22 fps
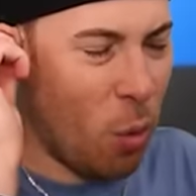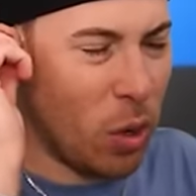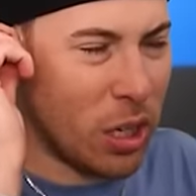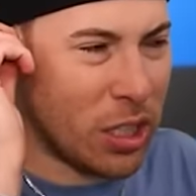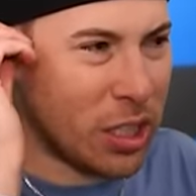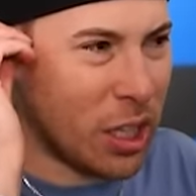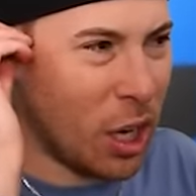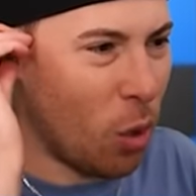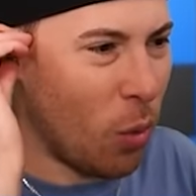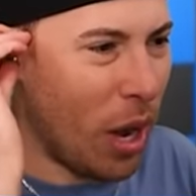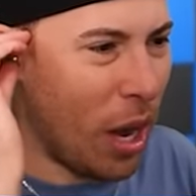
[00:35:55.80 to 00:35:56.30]
was
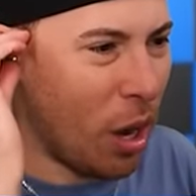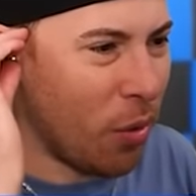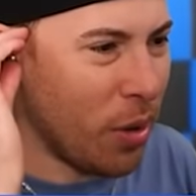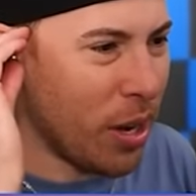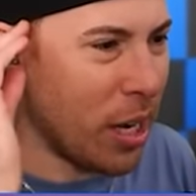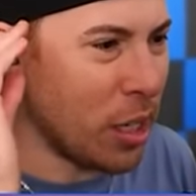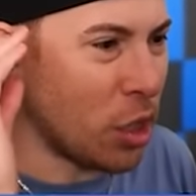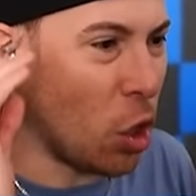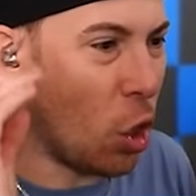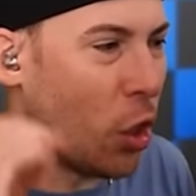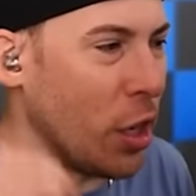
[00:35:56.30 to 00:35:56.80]

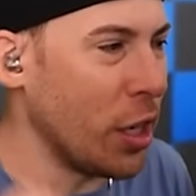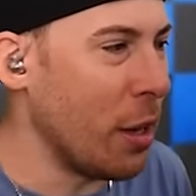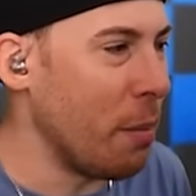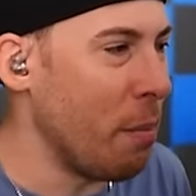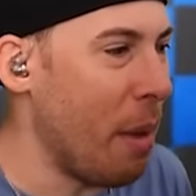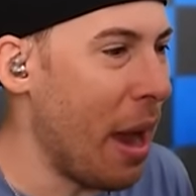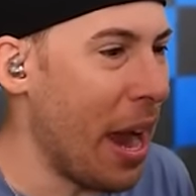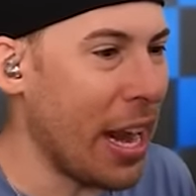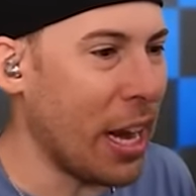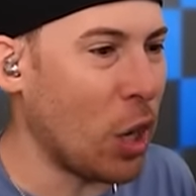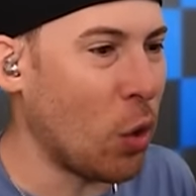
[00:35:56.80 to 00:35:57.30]
Terraria turned to
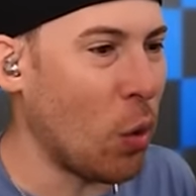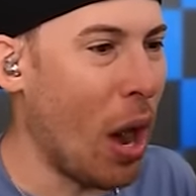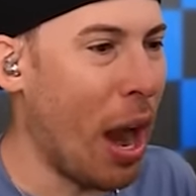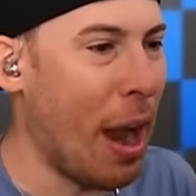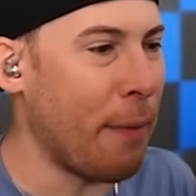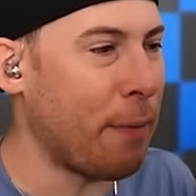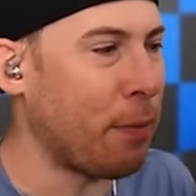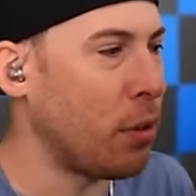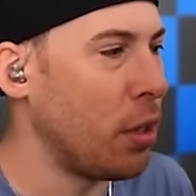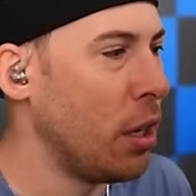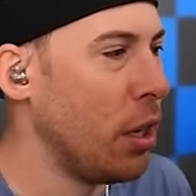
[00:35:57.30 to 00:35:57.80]

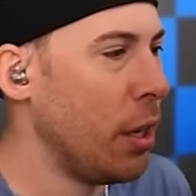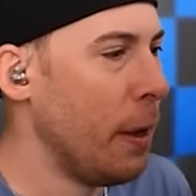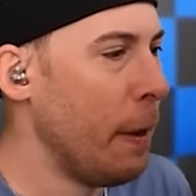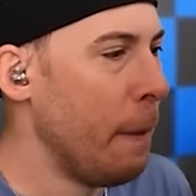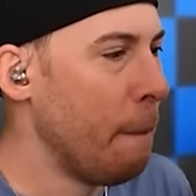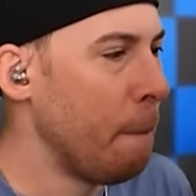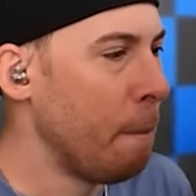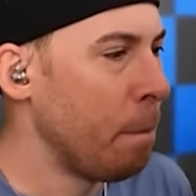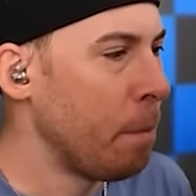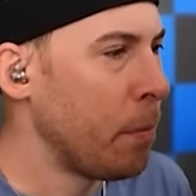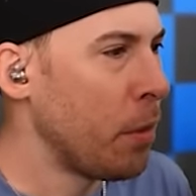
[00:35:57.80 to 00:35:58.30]
Minecraft.
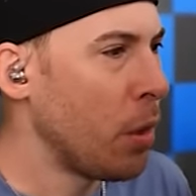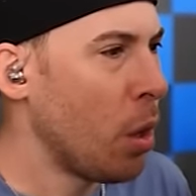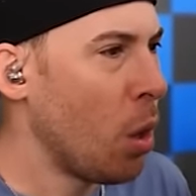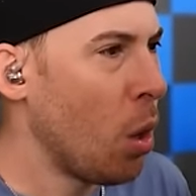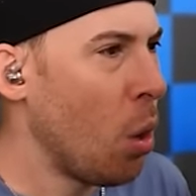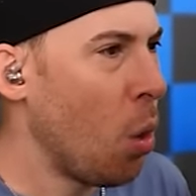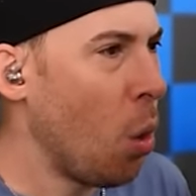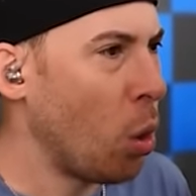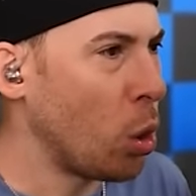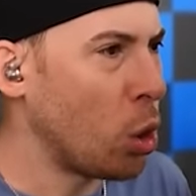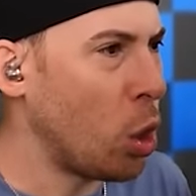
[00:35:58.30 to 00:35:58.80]

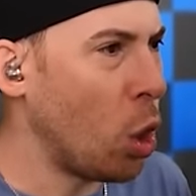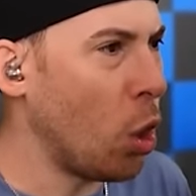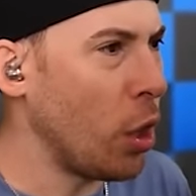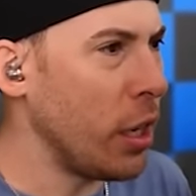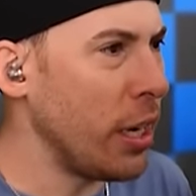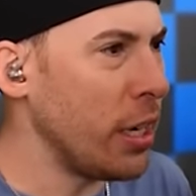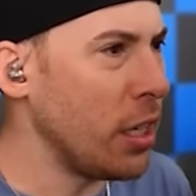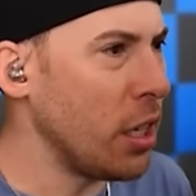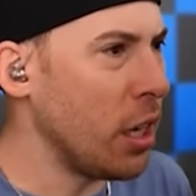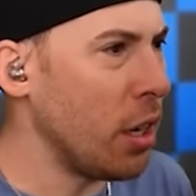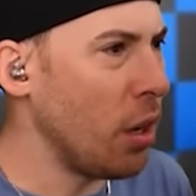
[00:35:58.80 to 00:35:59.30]
Turn
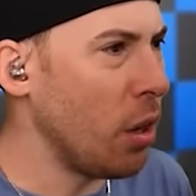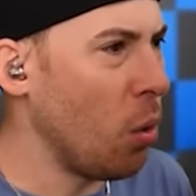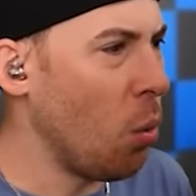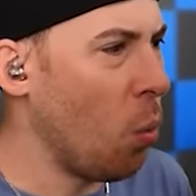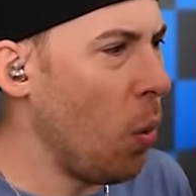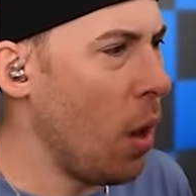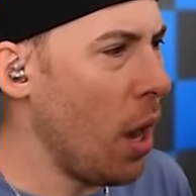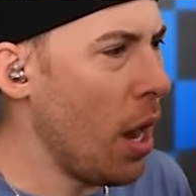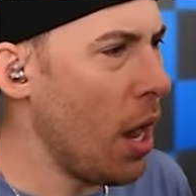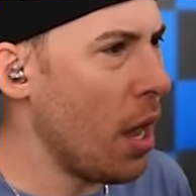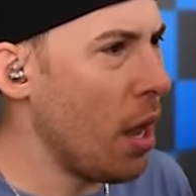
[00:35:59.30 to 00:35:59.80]
into...
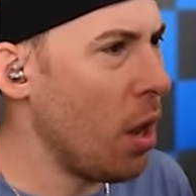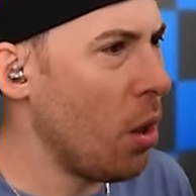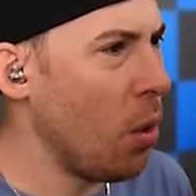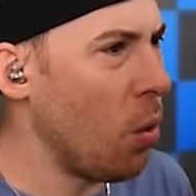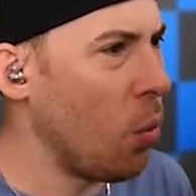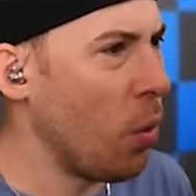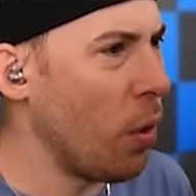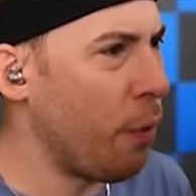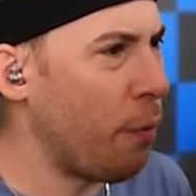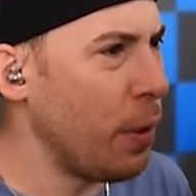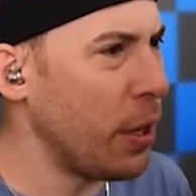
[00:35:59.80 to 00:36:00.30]
What?
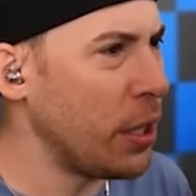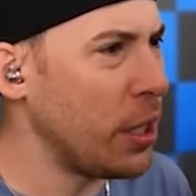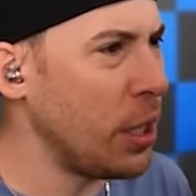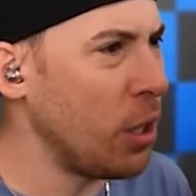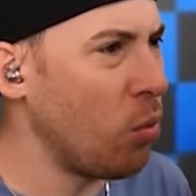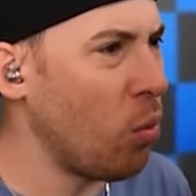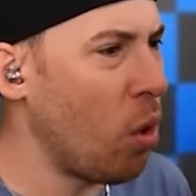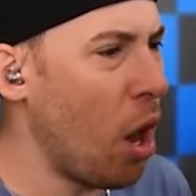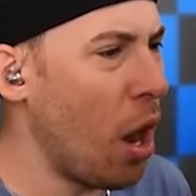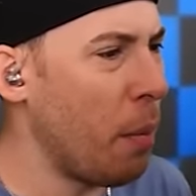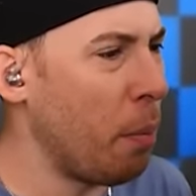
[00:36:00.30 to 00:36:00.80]
With
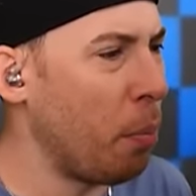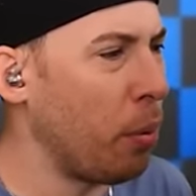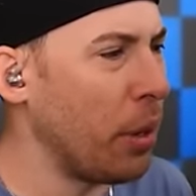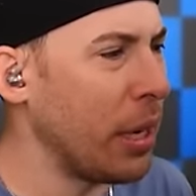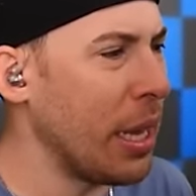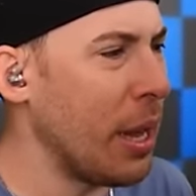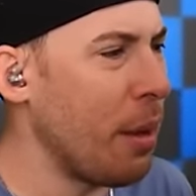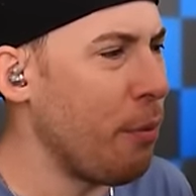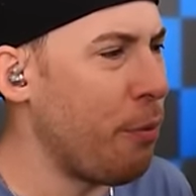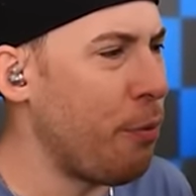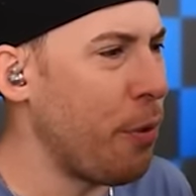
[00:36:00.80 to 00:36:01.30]
fishing rod, bring him